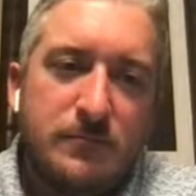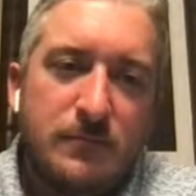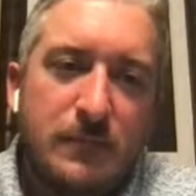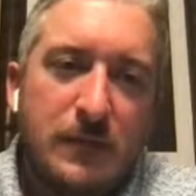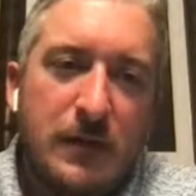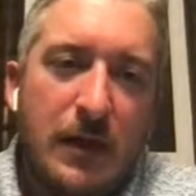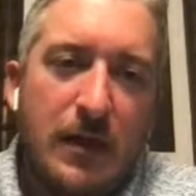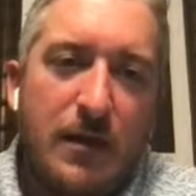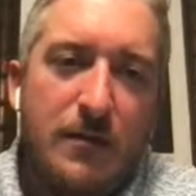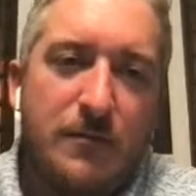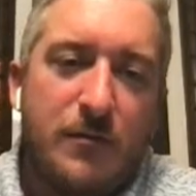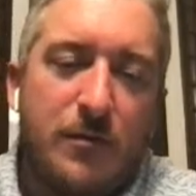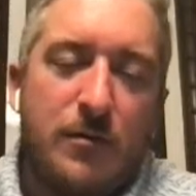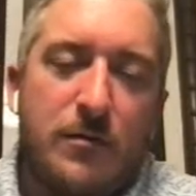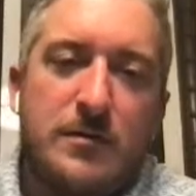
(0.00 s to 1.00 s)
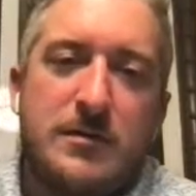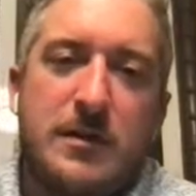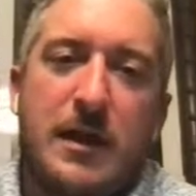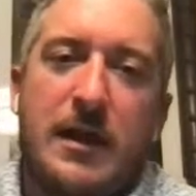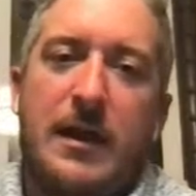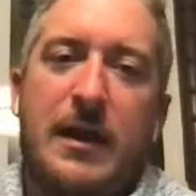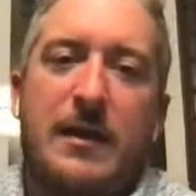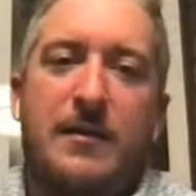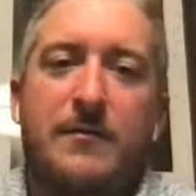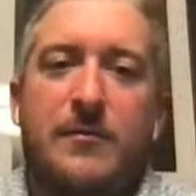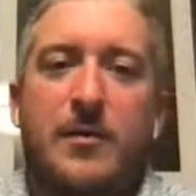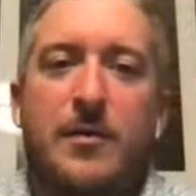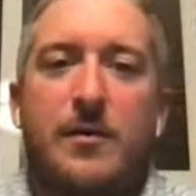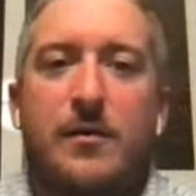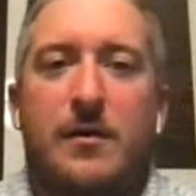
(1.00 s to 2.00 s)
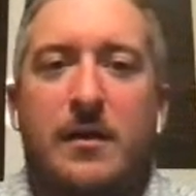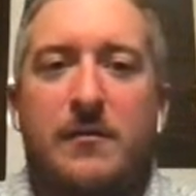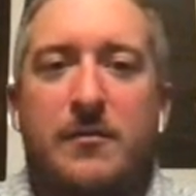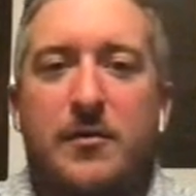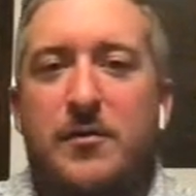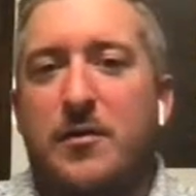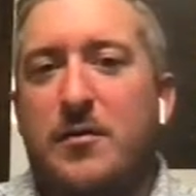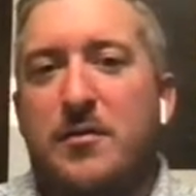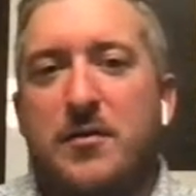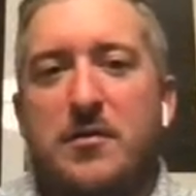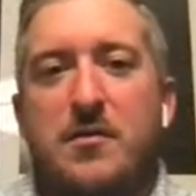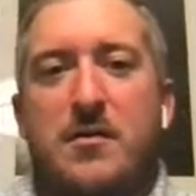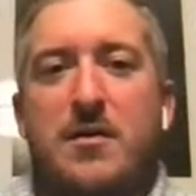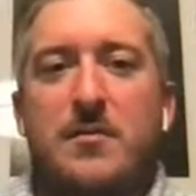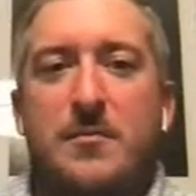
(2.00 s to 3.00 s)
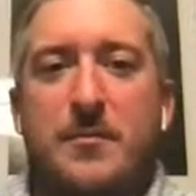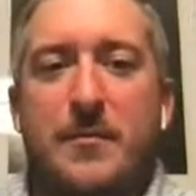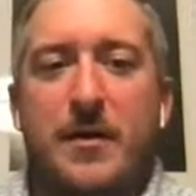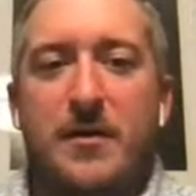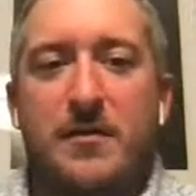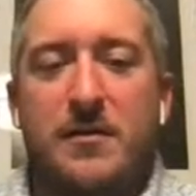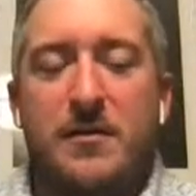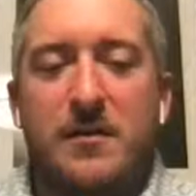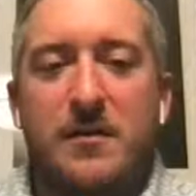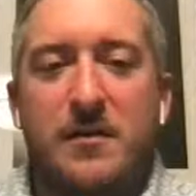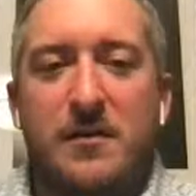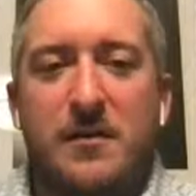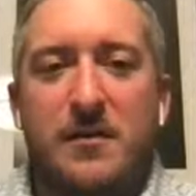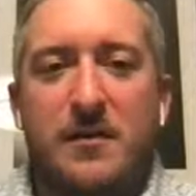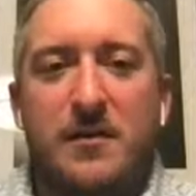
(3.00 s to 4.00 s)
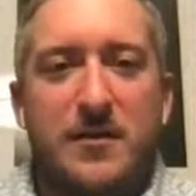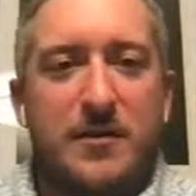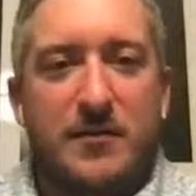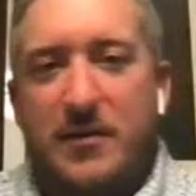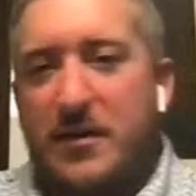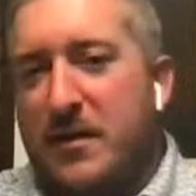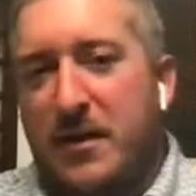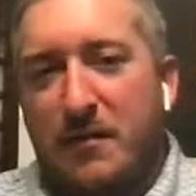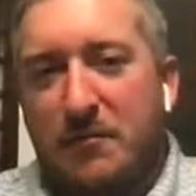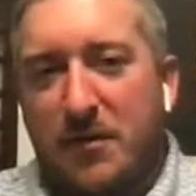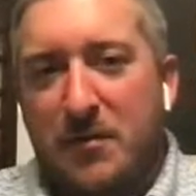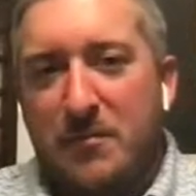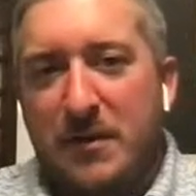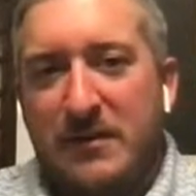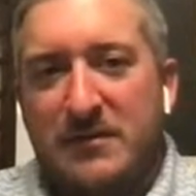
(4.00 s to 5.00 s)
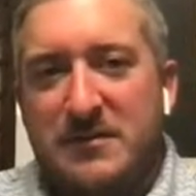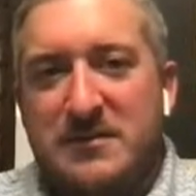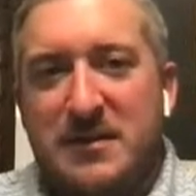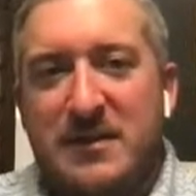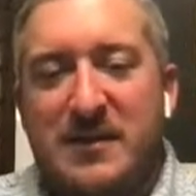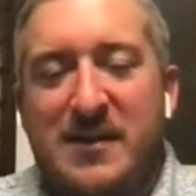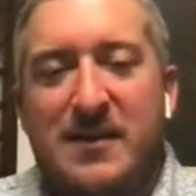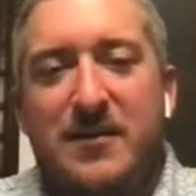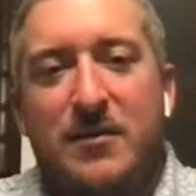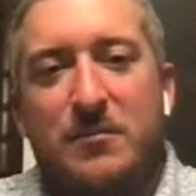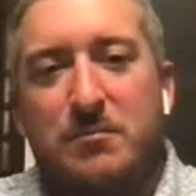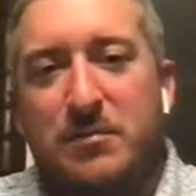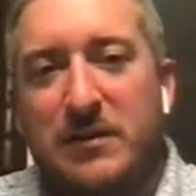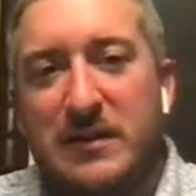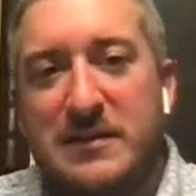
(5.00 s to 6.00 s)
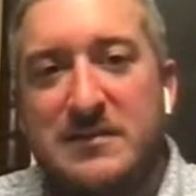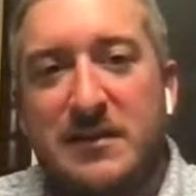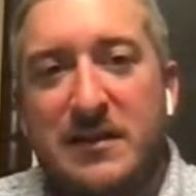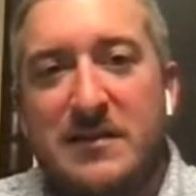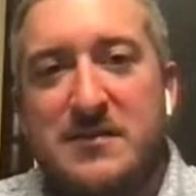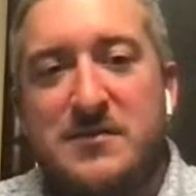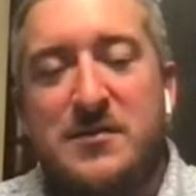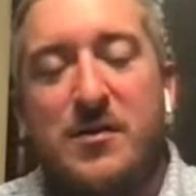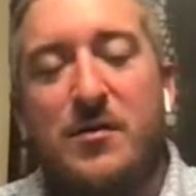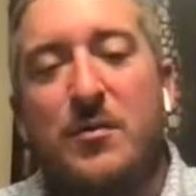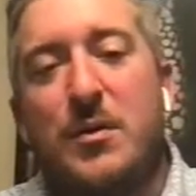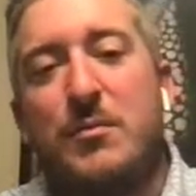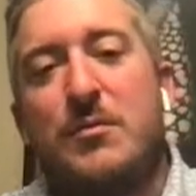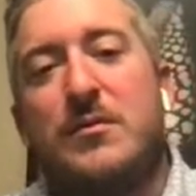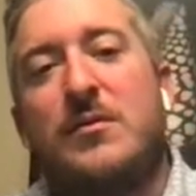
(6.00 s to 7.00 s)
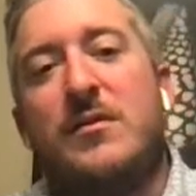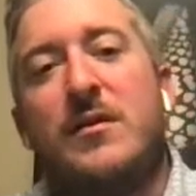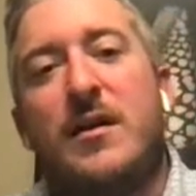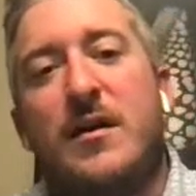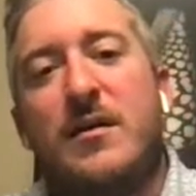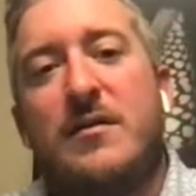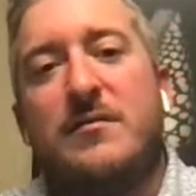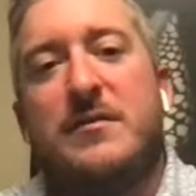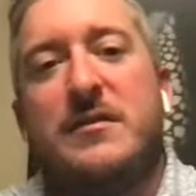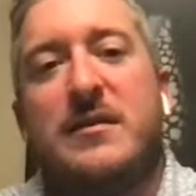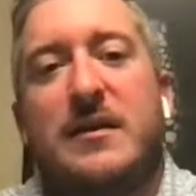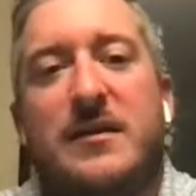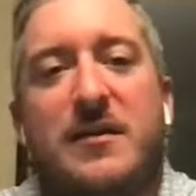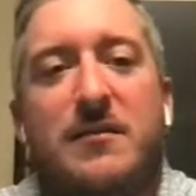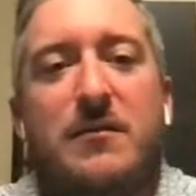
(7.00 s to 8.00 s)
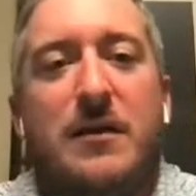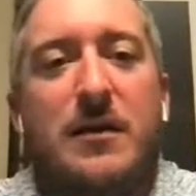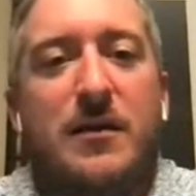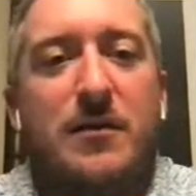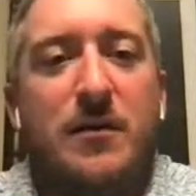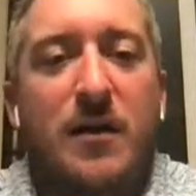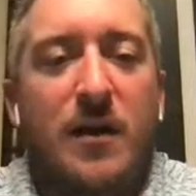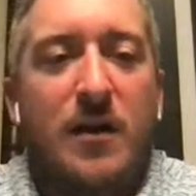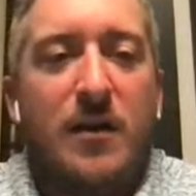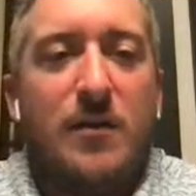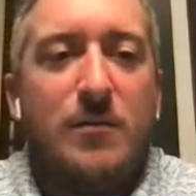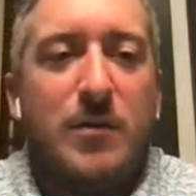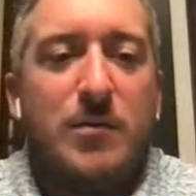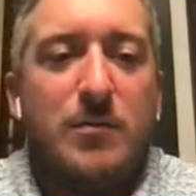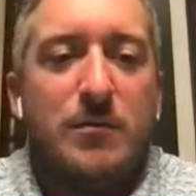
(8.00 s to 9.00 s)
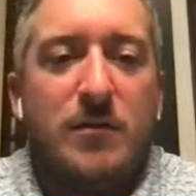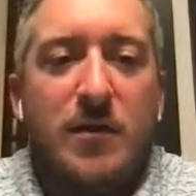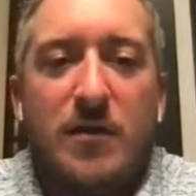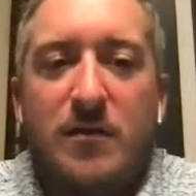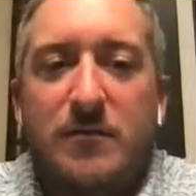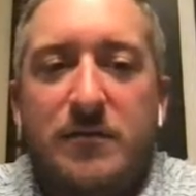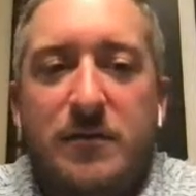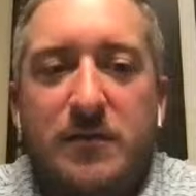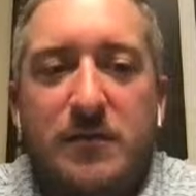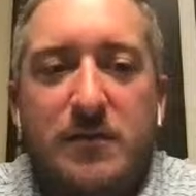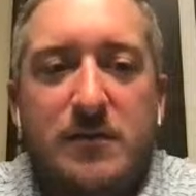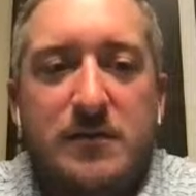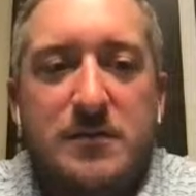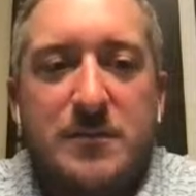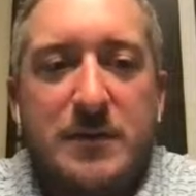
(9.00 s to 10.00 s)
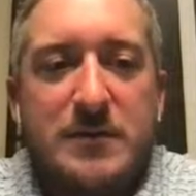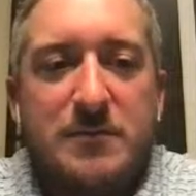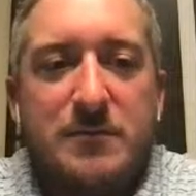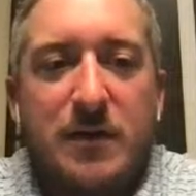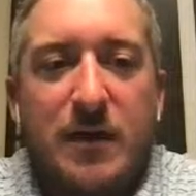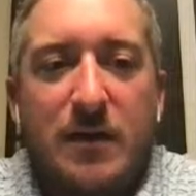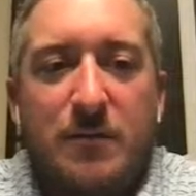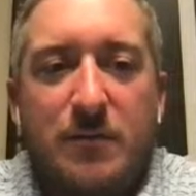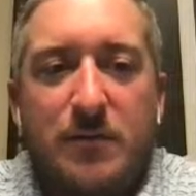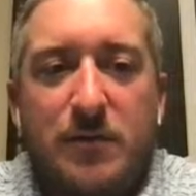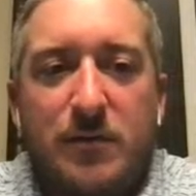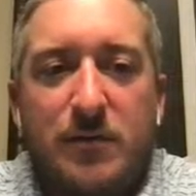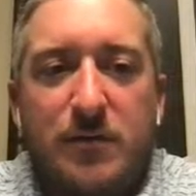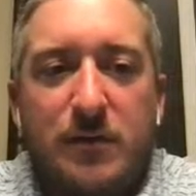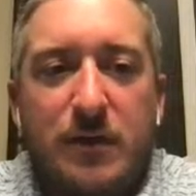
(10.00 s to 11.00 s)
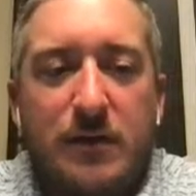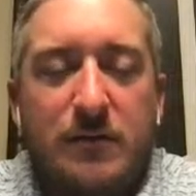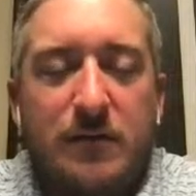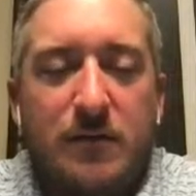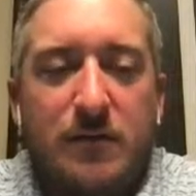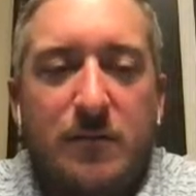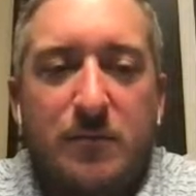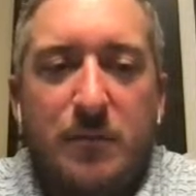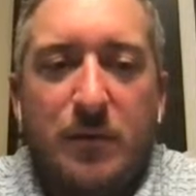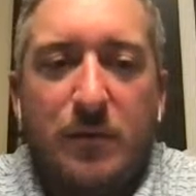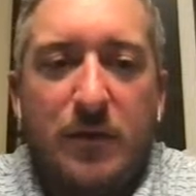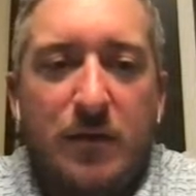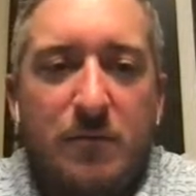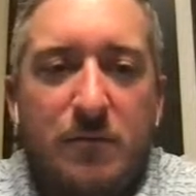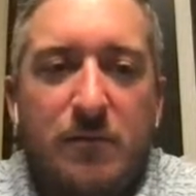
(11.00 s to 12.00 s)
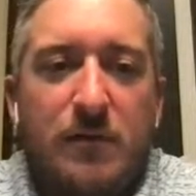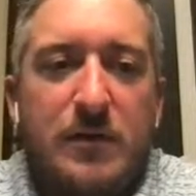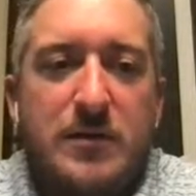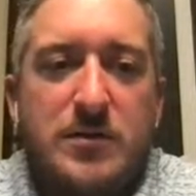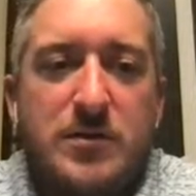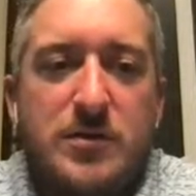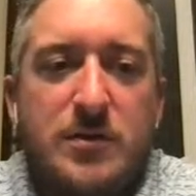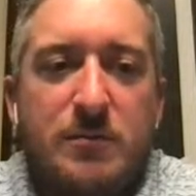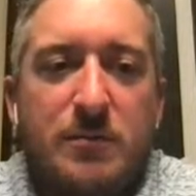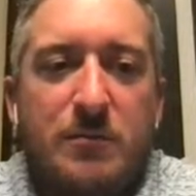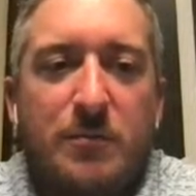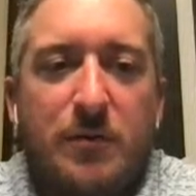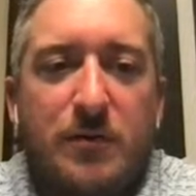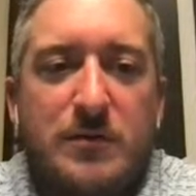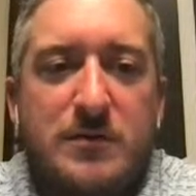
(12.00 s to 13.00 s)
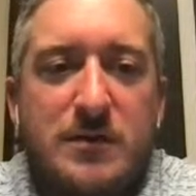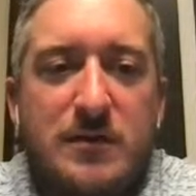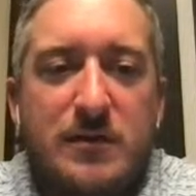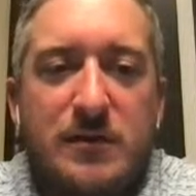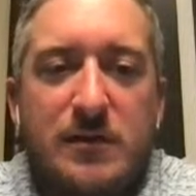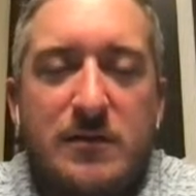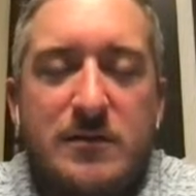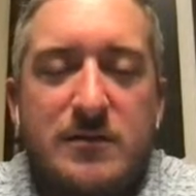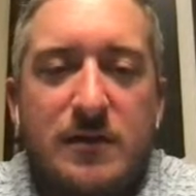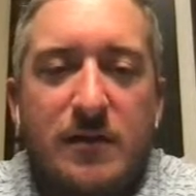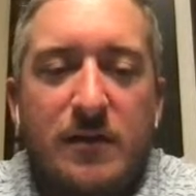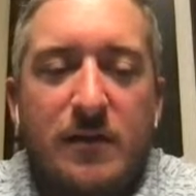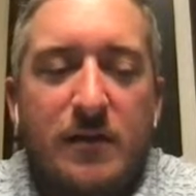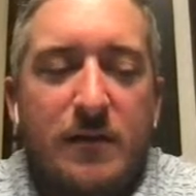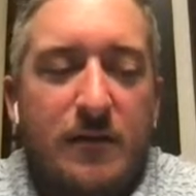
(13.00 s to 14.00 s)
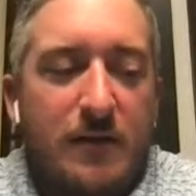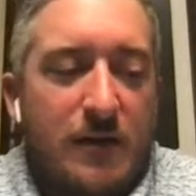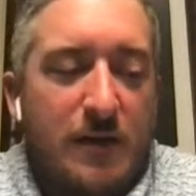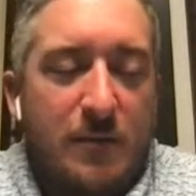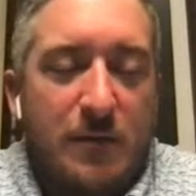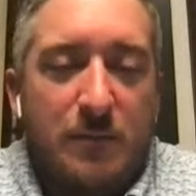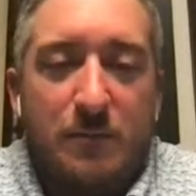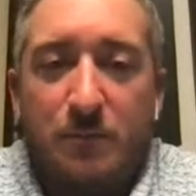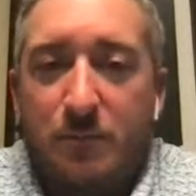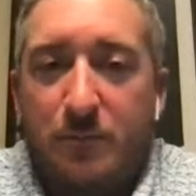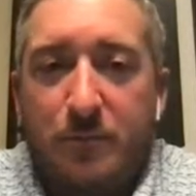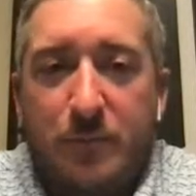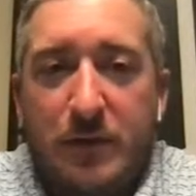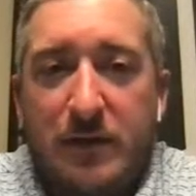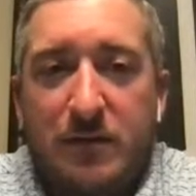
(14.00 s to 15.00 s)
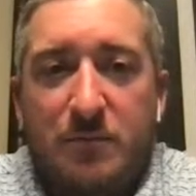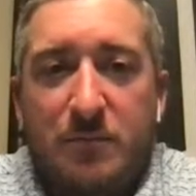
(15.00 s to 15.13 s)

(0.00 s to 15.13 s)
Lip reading: Yeah, of course. Hey, and if you go to your alma mater, you ever come back to San Diego, please let us know. We would love to take you out. We would love to spend some time with you, get to build that relationship in person, because I mean, being in